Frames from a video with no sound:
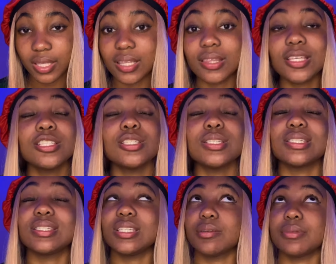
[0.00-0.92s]
This is
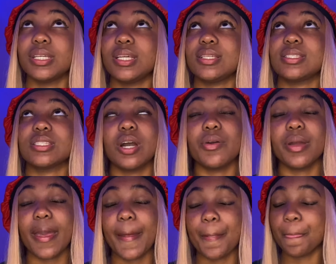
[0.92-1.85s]
serious,
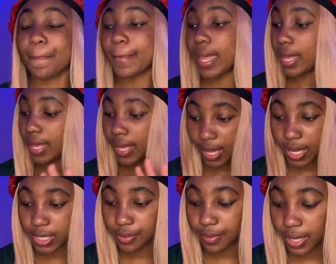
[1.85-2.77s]
okay?
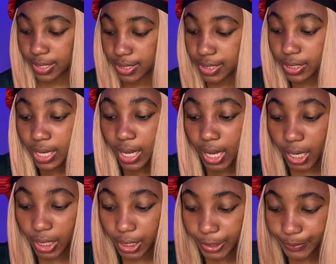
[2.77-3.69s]
Anyways,
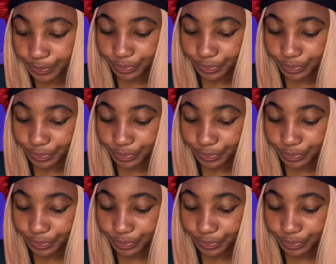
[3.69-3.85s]
oh,